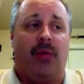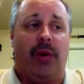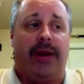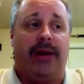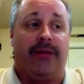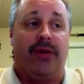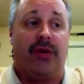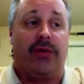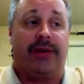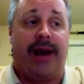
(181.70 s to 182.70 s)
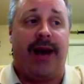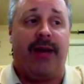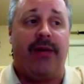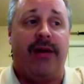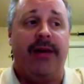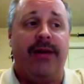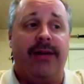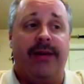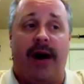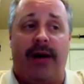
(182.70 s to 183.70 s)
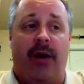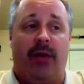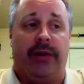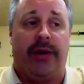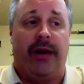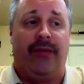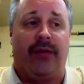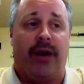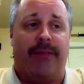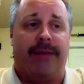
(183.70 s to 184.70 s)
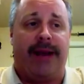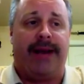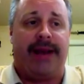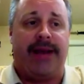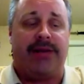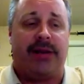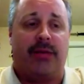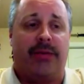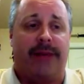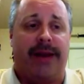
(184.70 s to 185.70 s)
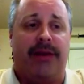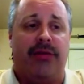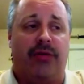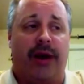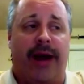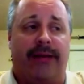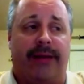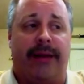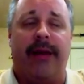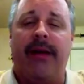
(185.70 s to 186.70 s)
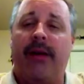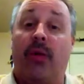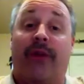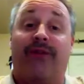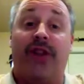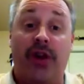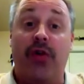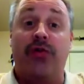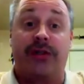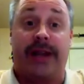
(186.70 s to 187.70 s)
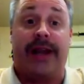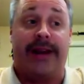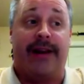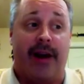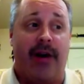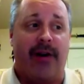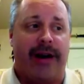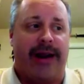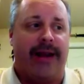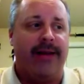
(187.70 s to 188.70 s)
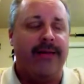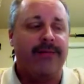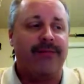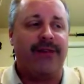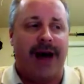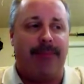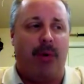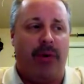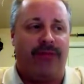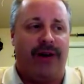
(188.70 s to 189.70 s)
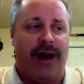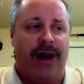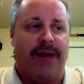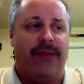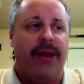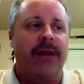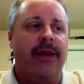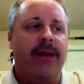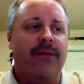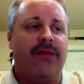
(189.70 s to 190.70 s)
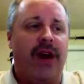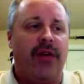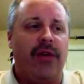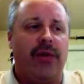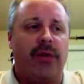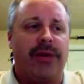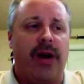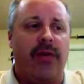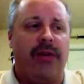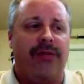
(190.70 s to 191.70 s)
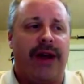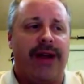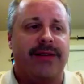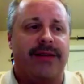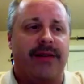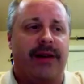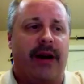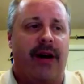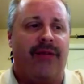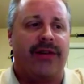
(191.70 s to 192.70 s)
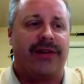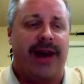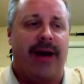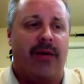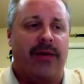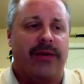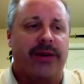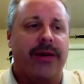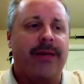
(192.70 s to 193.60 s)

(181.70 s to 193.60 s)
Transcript: the wheel if you are tired, not old enough, or on medication that would make you drowsy. Refuse to get in a hurry. 5.5. Failure to return the vans during office hours.